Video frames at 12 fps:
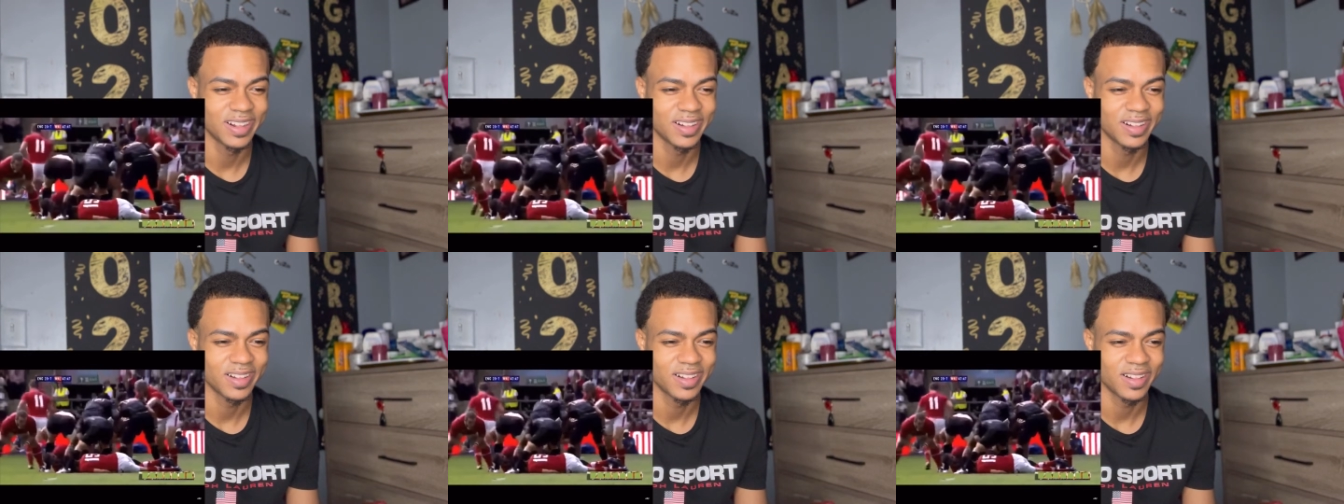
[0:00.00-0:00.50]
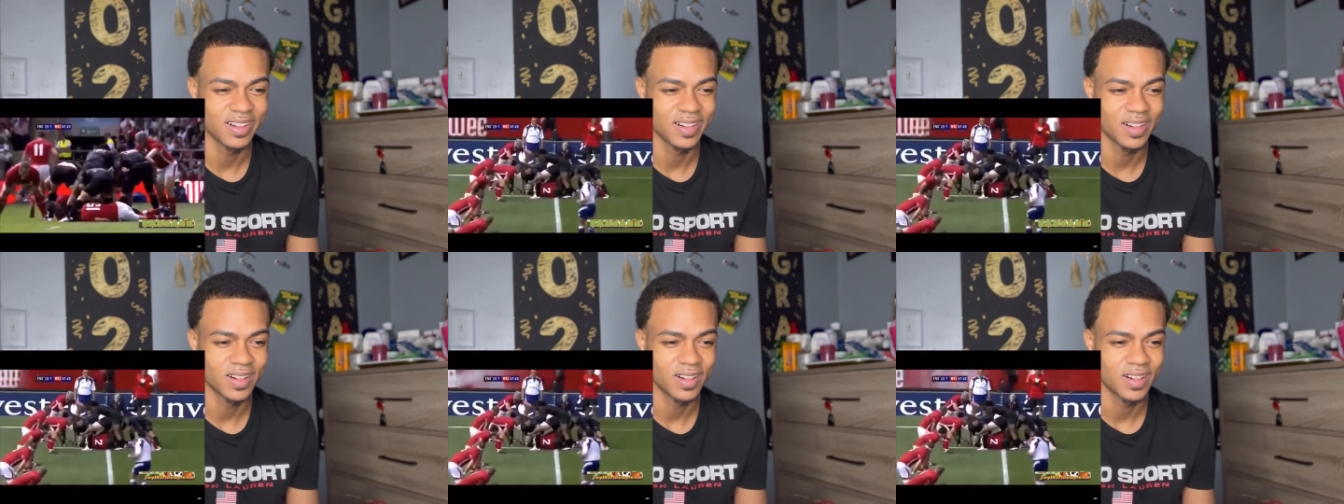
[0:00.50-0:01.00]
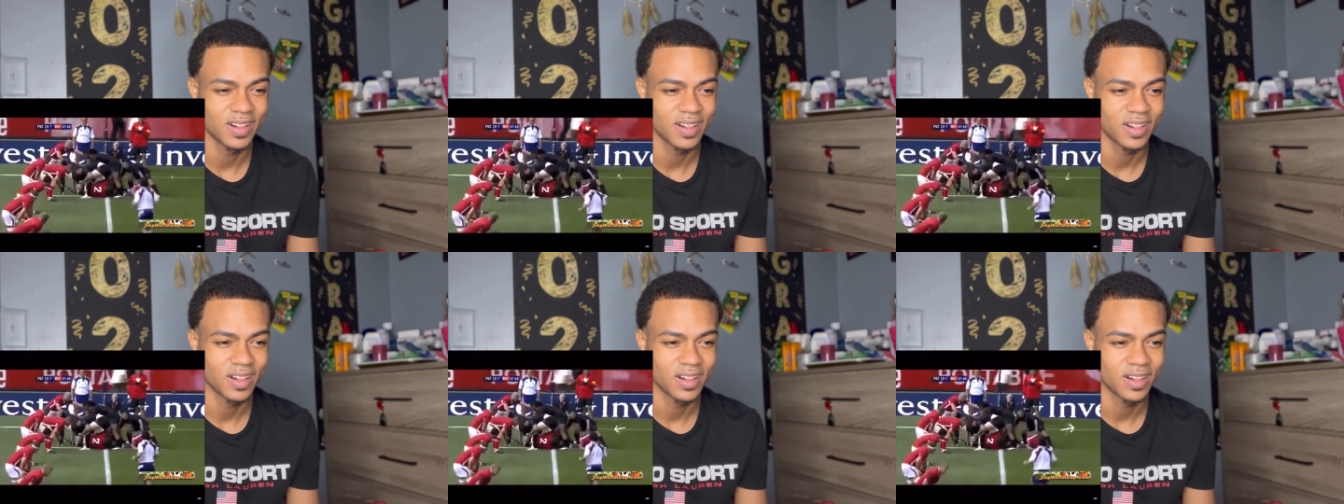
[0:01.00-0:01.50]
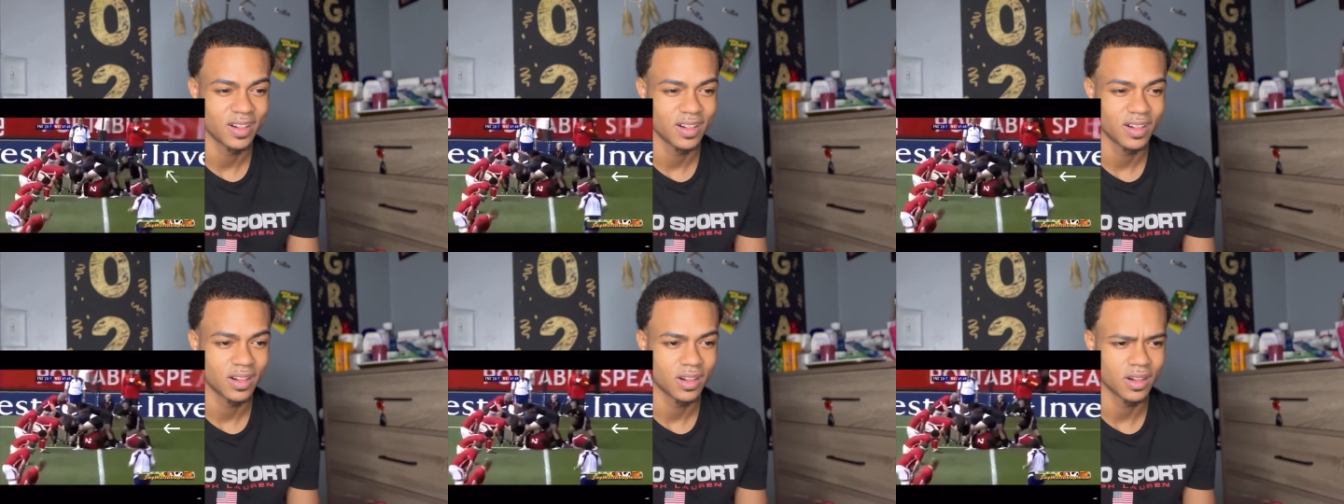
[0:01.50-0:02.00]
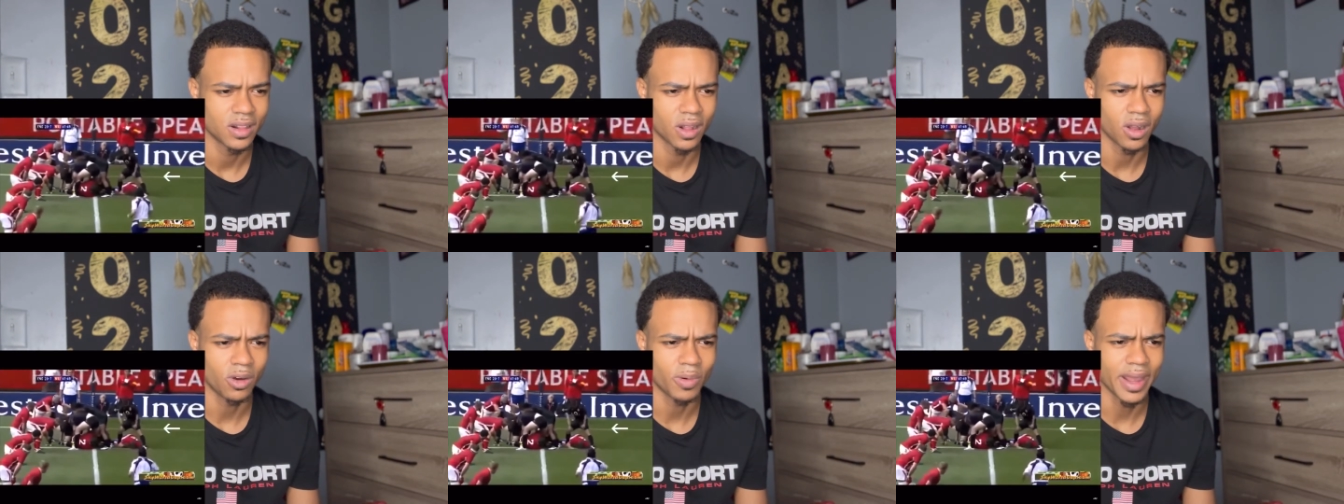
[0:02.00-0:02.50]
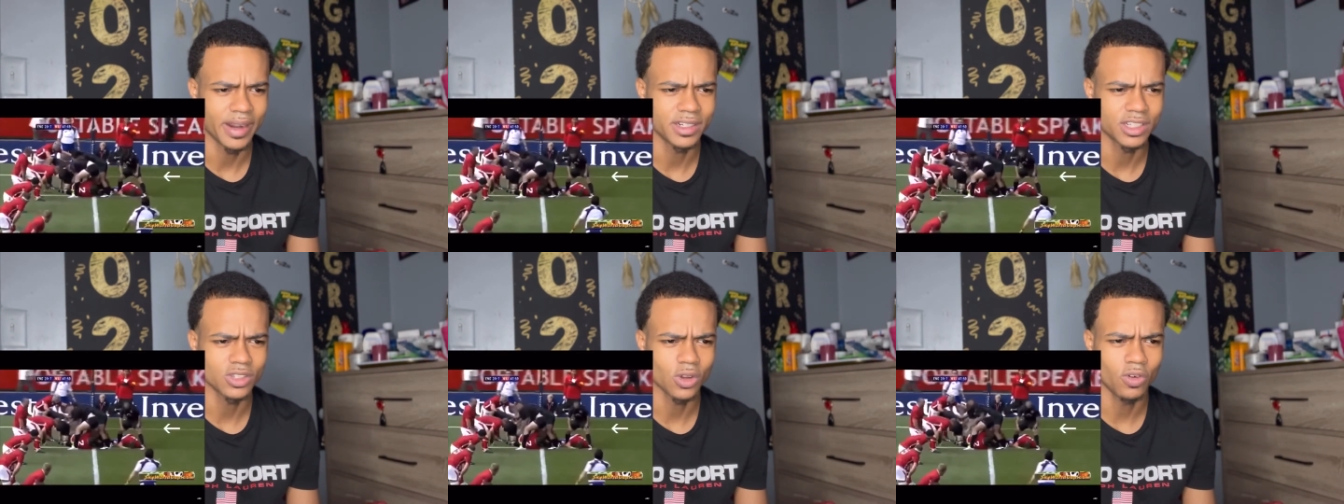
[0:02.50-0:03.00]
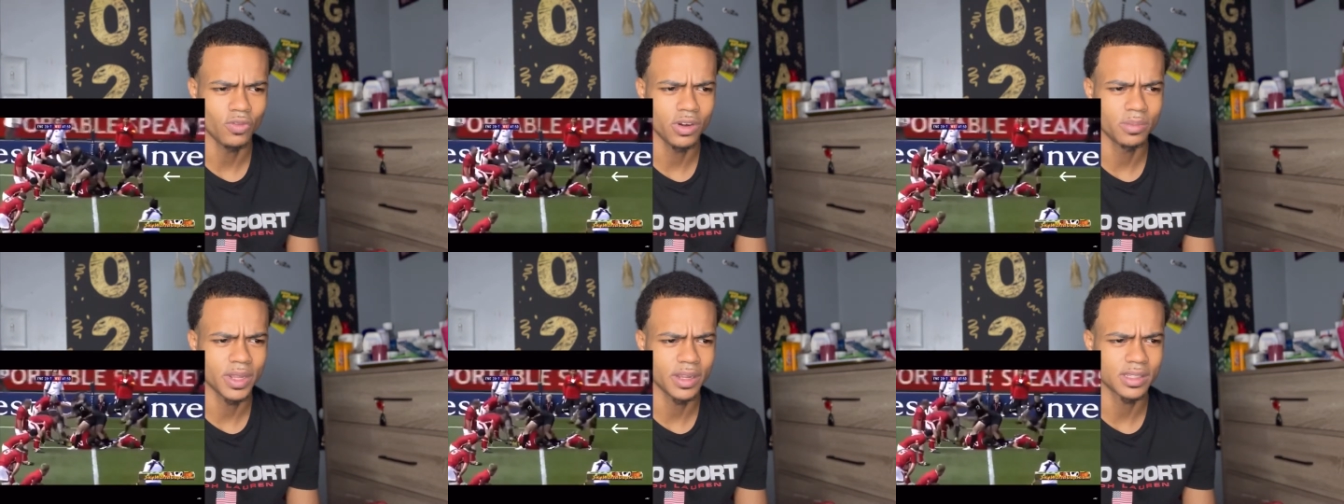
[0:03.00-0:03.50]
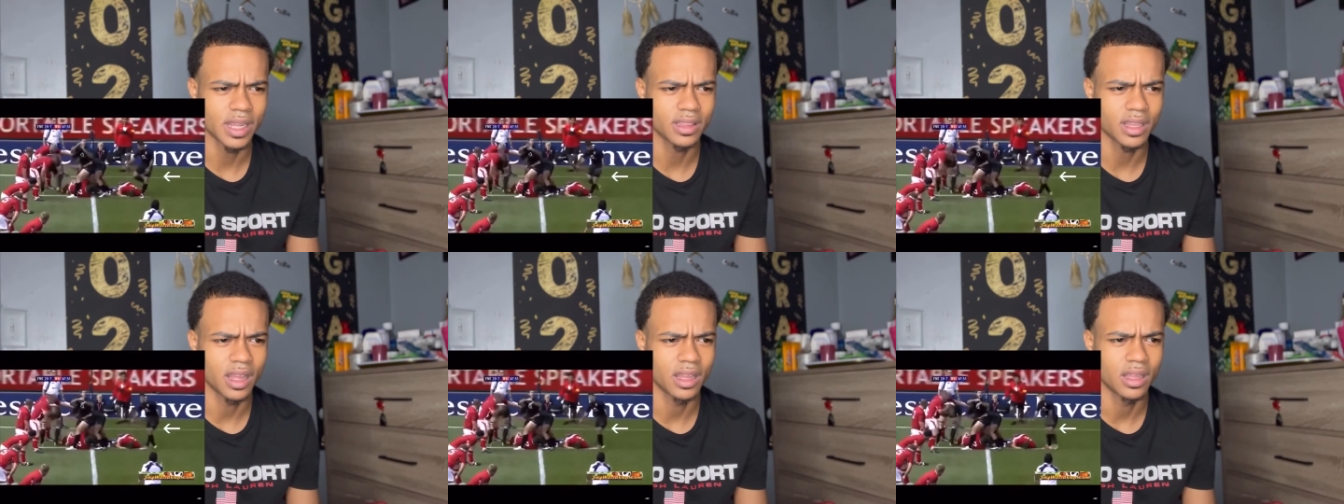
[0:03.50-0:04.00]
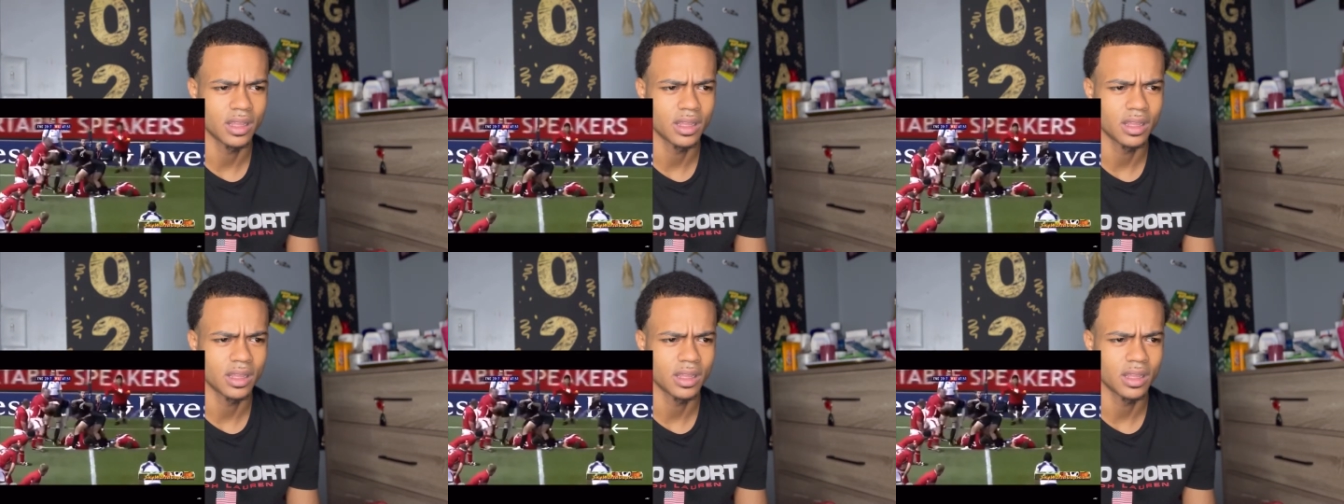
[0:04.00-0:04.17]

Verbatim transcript: hurt. Oh, why do you just over them niggas like that?